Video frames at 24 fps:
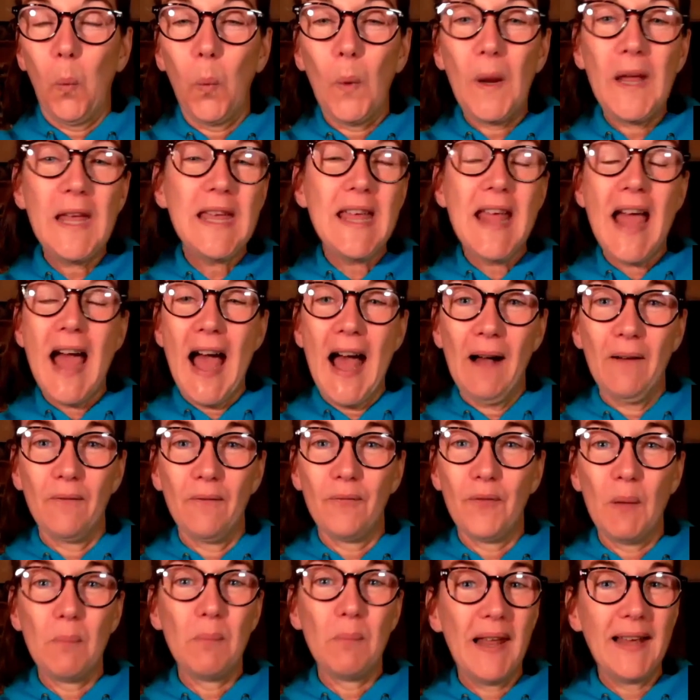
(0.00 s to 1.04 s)
we
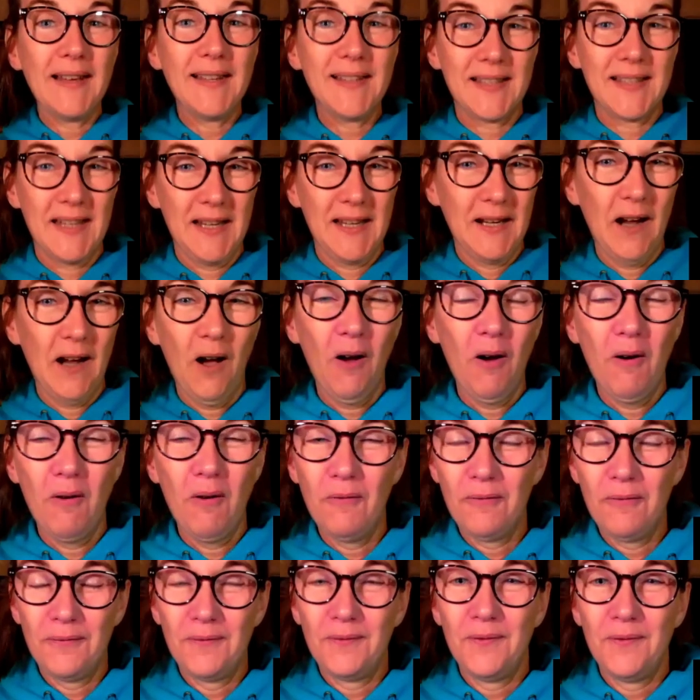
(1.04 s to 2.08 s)
have the blessing
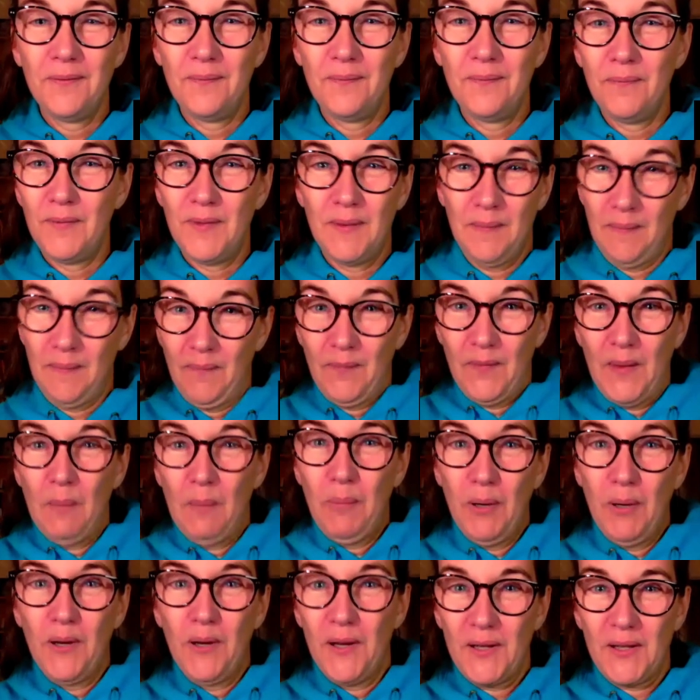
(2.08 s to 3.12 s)
of
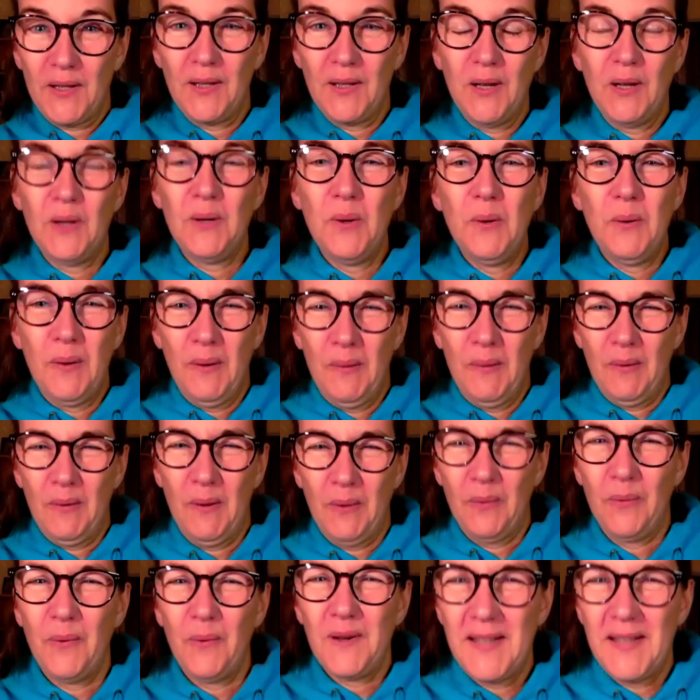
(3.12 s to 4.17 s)
the person
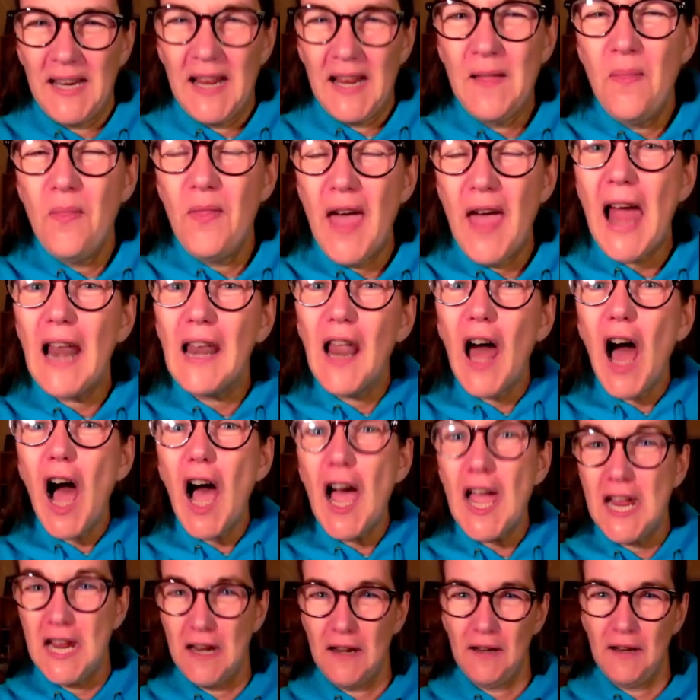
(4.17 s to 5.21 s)
who was in their
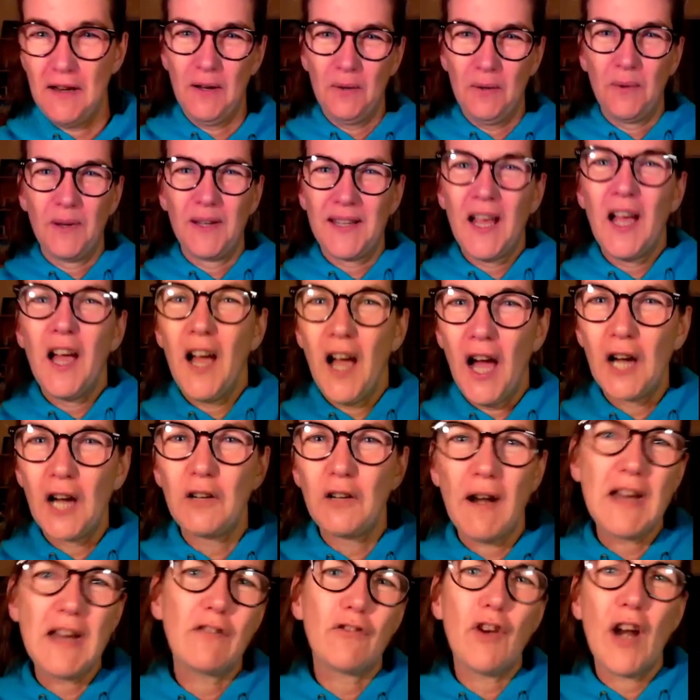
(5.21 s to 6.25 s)
line, who was
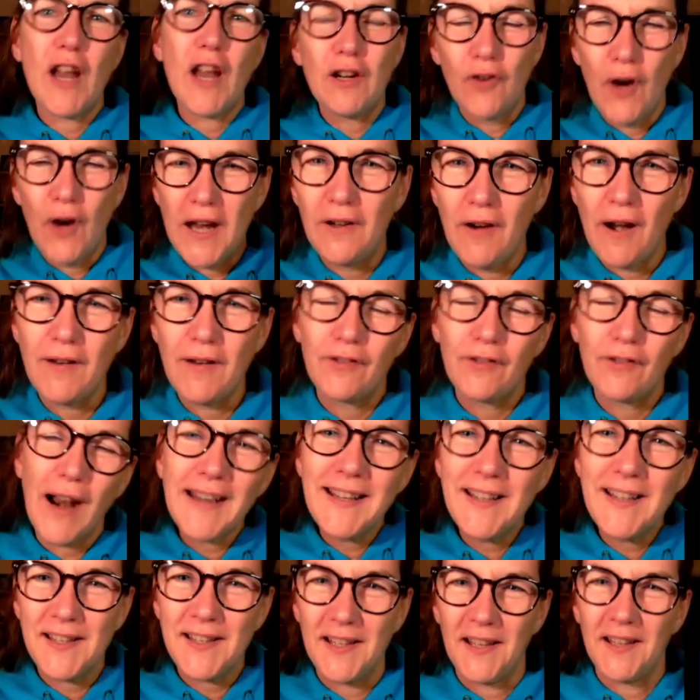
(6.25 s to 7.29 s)
a great, great, great, great
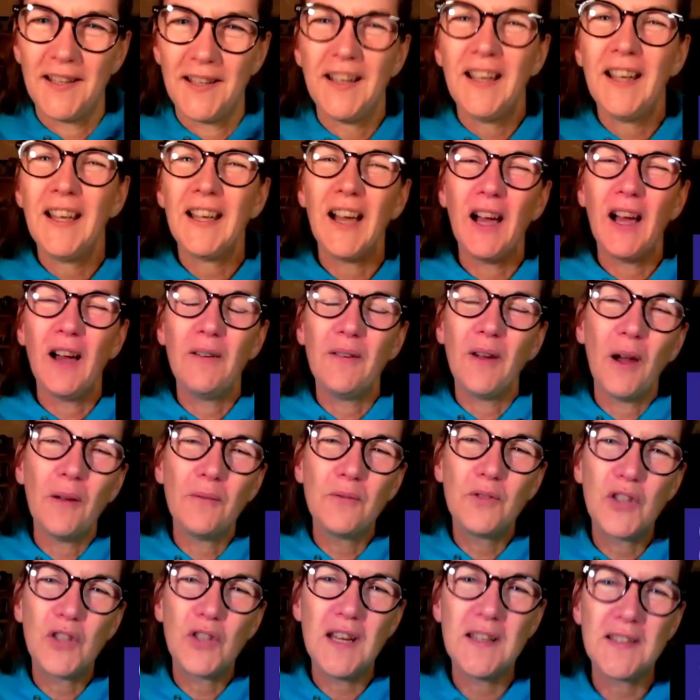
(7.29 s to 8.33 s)
grandson uh,
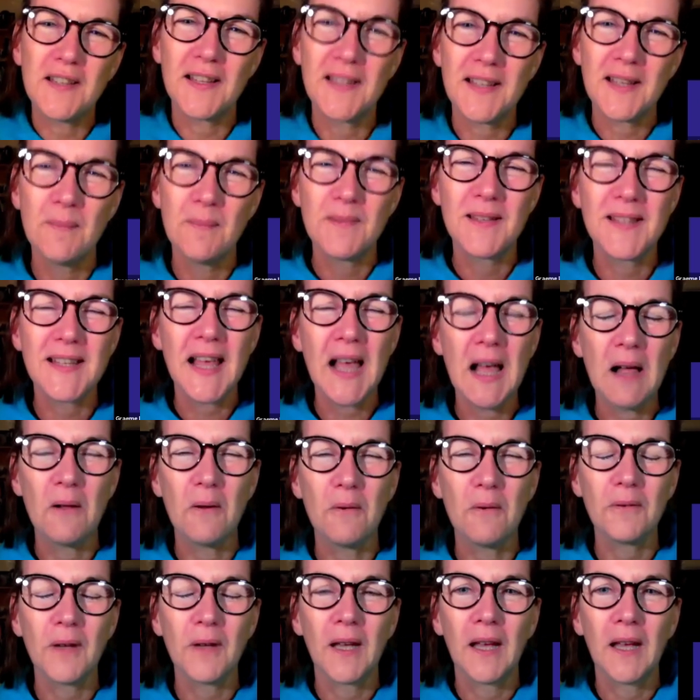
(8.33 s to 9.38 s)
of Jesus
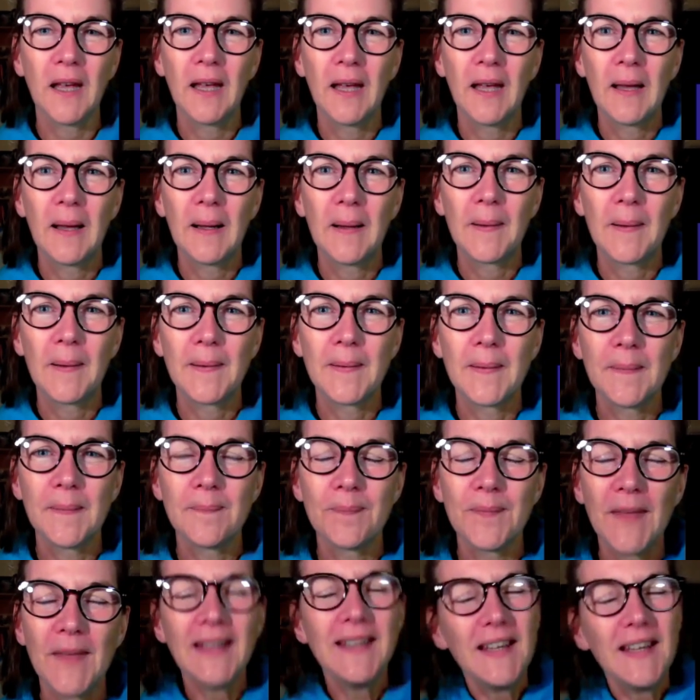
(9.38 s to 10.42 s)
himself.
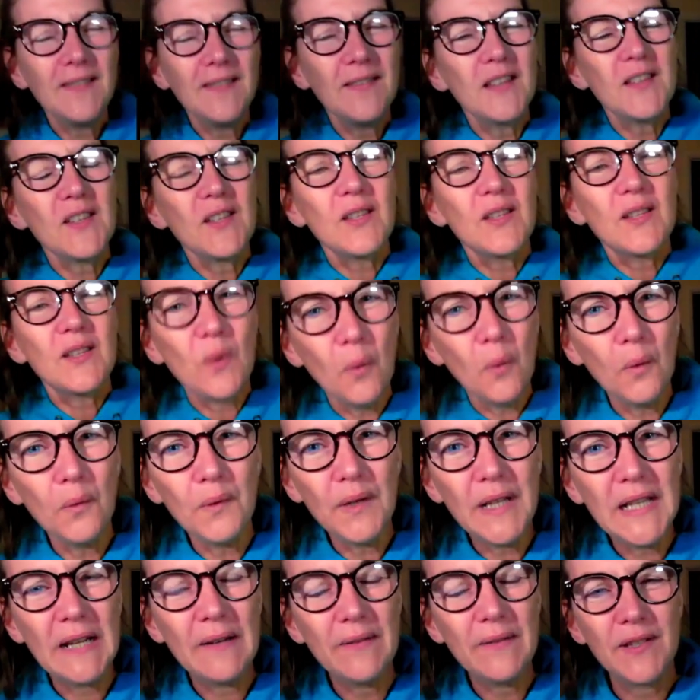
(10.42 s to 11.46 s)
And in the
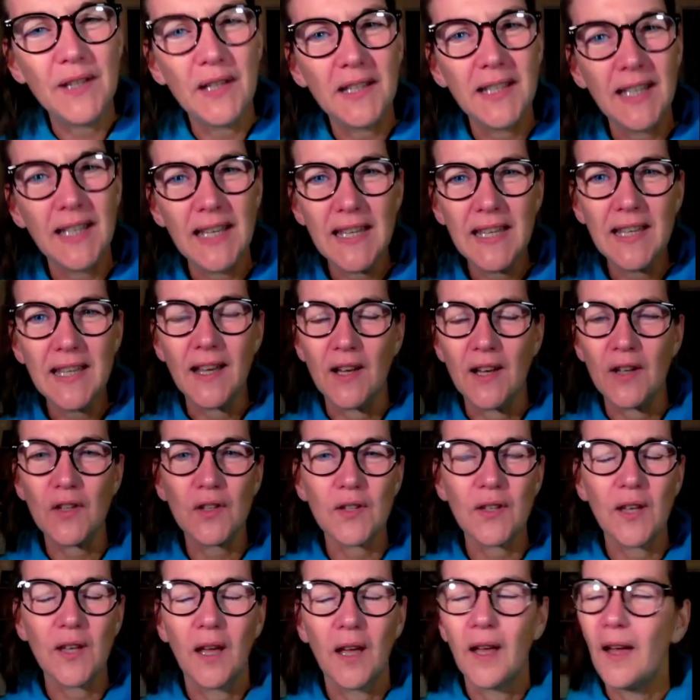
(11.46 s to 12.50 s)
story of
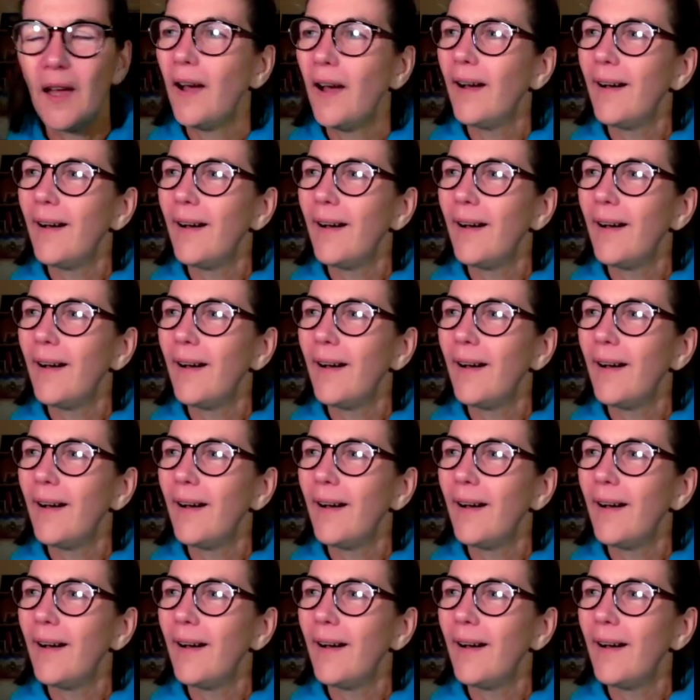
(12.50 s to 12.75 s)
Zacchaeus,